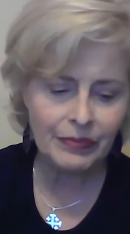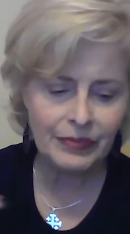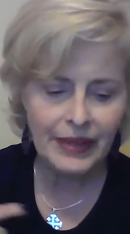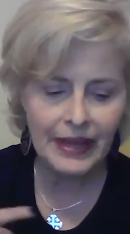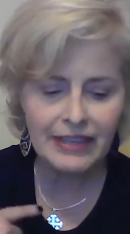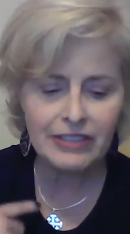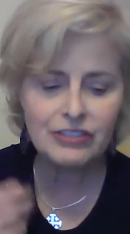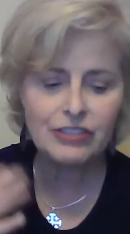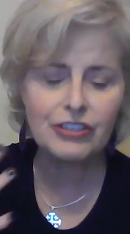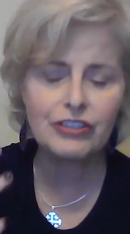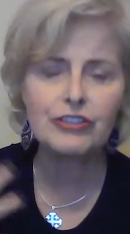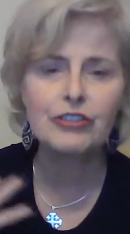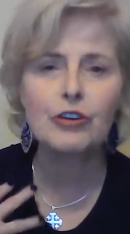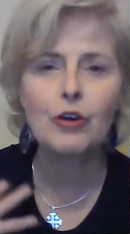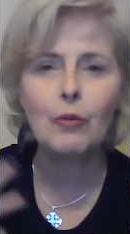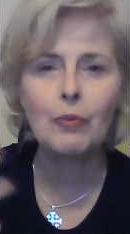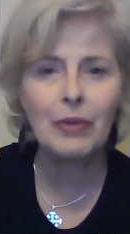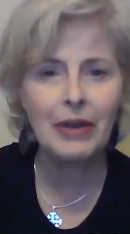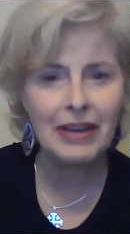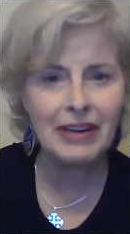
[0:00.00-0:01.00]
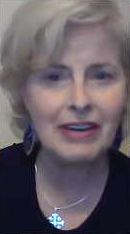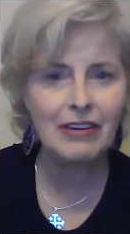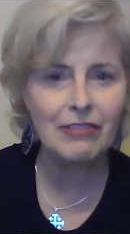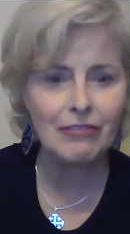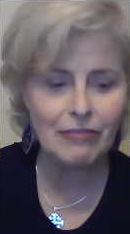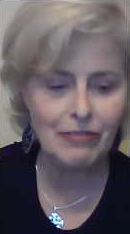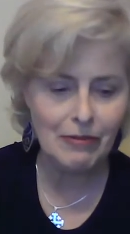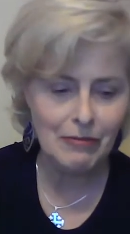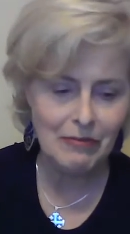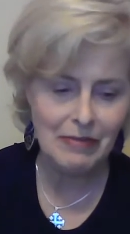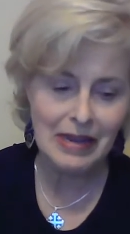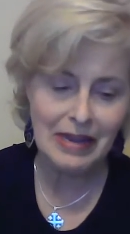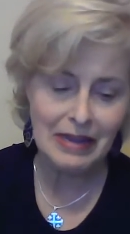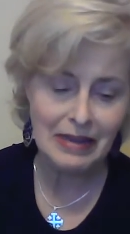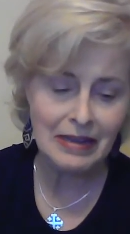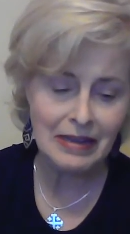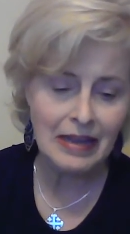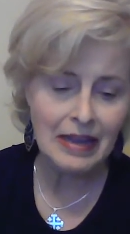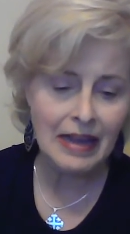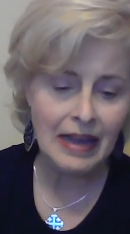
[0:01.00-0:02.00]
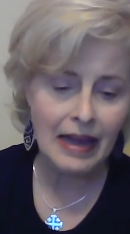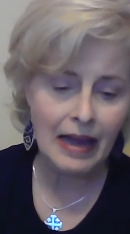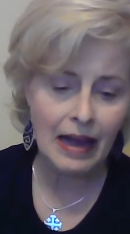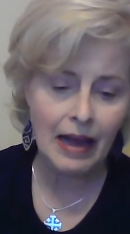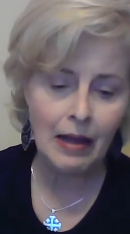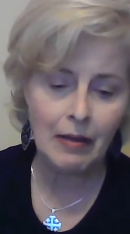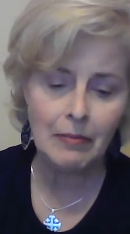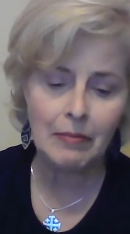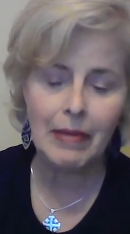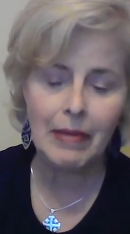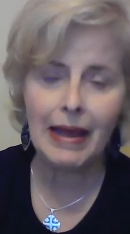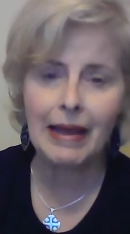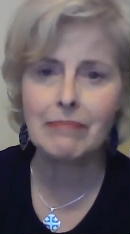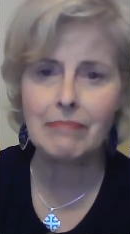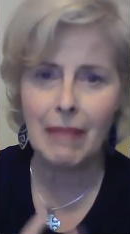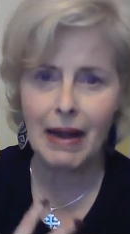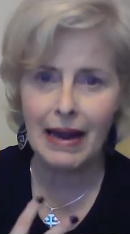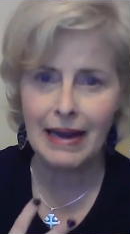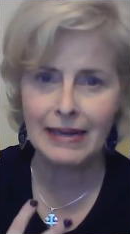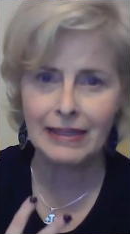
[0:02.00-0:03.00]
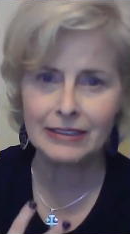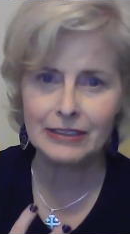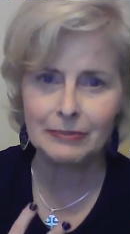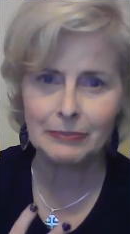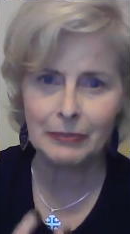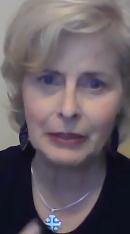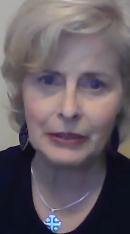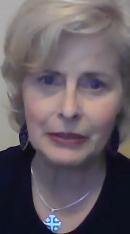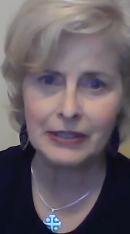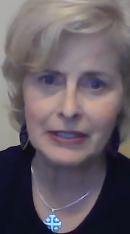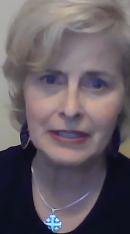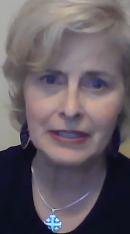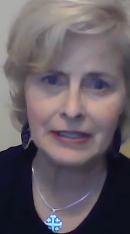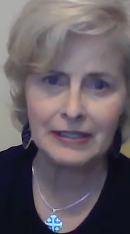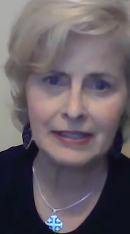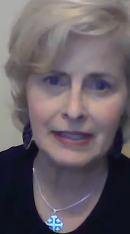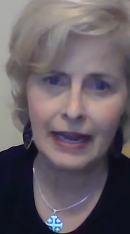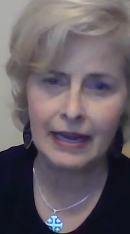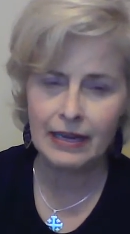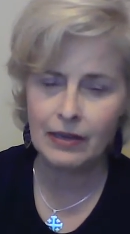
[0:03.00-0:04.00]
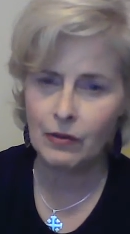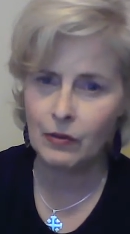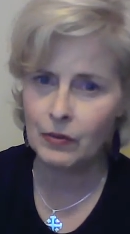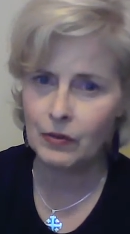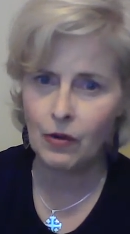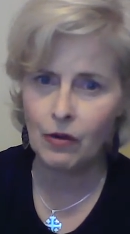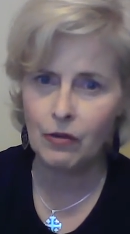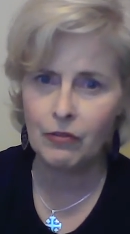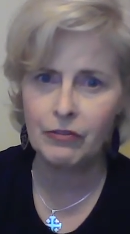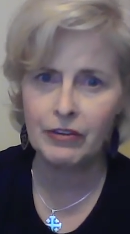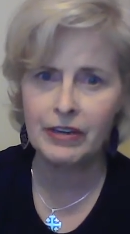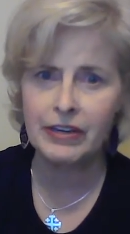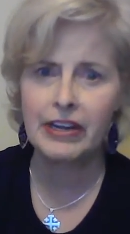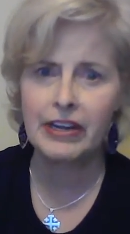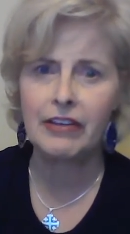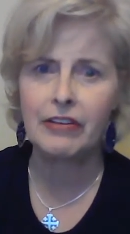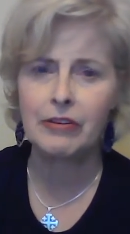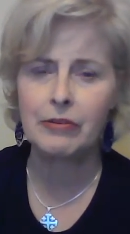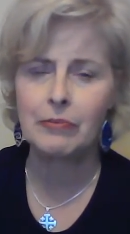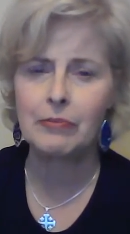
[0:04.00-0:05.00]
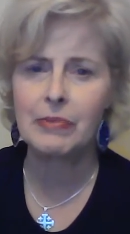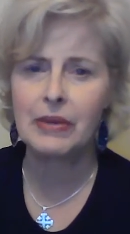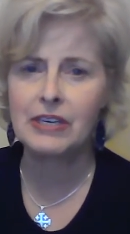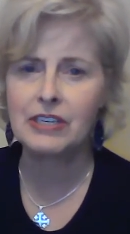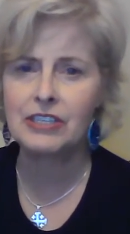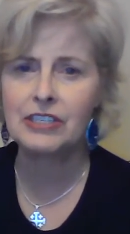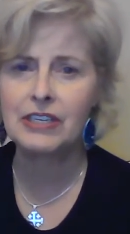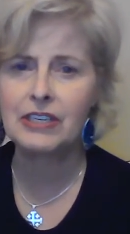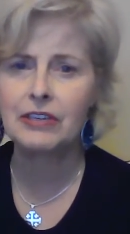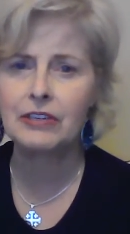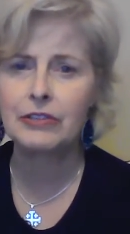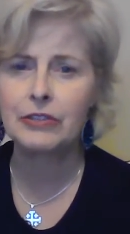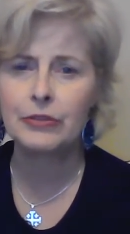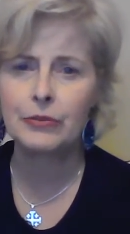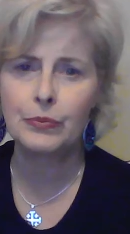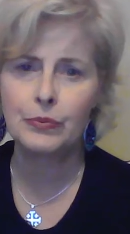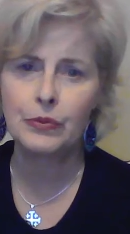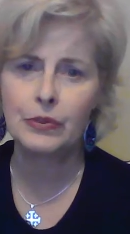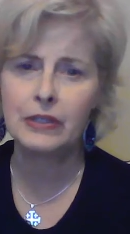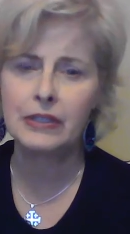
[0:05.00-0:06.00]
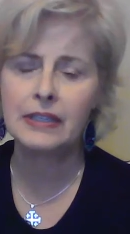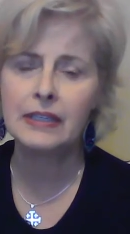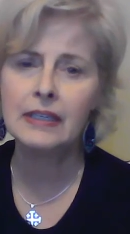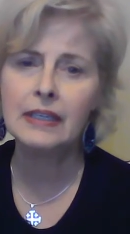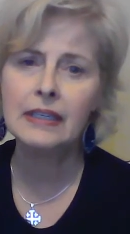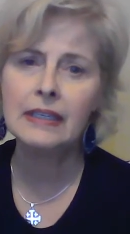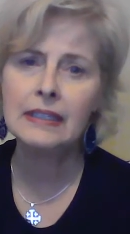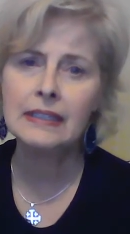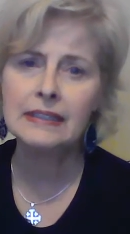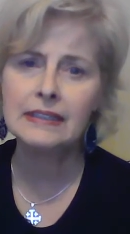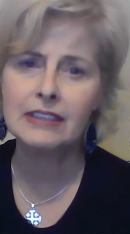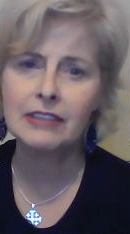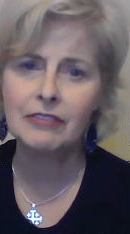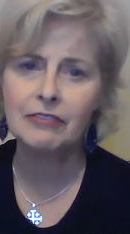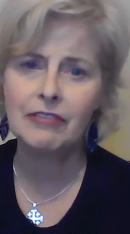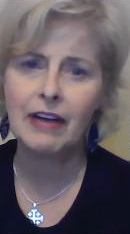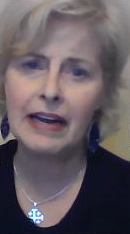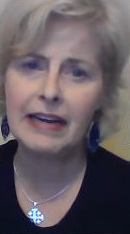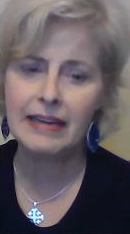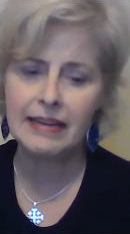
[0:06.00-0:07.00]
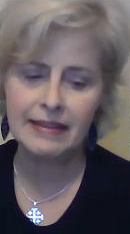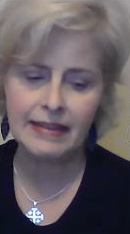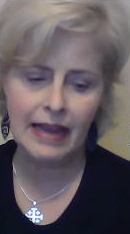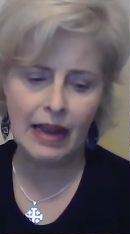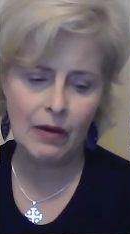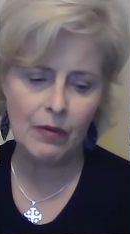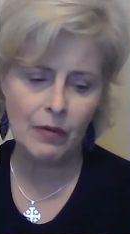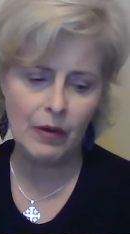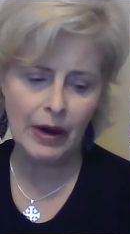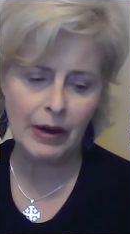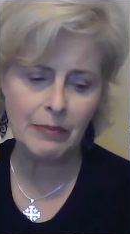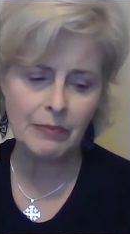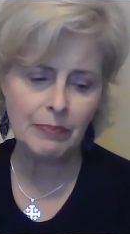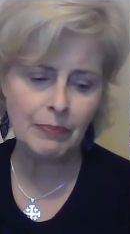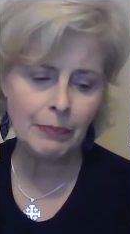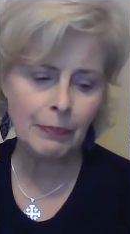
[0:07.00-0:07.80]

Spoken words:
That is just an opinion from me. And my experience. I don't know if any other binge eaters would define it that way.